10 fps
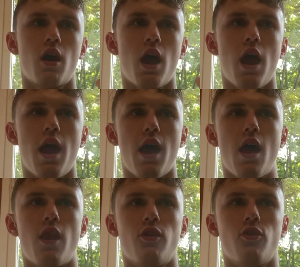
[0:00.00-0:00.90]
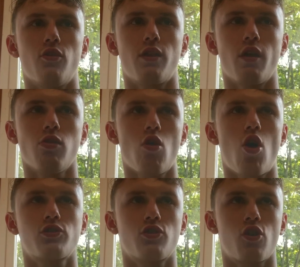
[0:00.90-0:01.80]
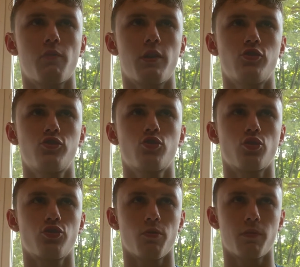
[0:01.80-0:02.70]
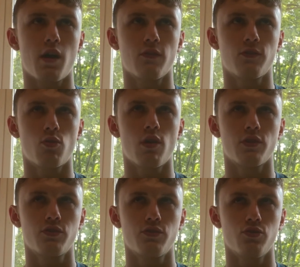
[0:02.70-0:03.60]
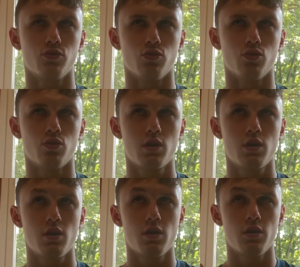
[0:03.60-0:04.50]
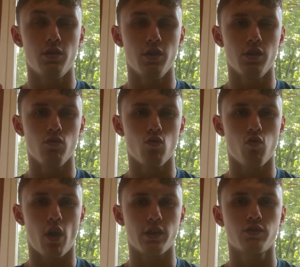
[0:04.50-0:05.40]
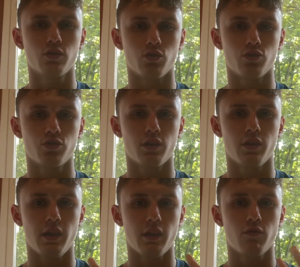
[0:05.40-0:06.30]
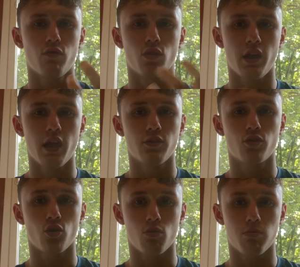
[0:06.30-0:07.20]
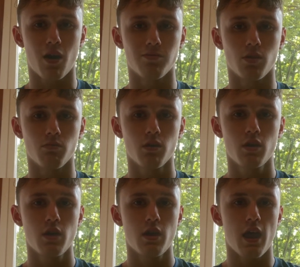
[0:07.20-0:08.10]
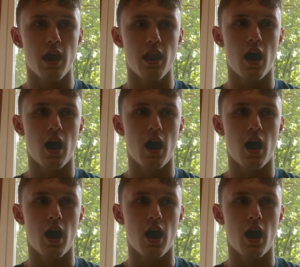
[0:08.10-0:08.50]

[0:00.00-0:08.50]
and there's a long-term and short-term consequence to the right solution for the internal problem, and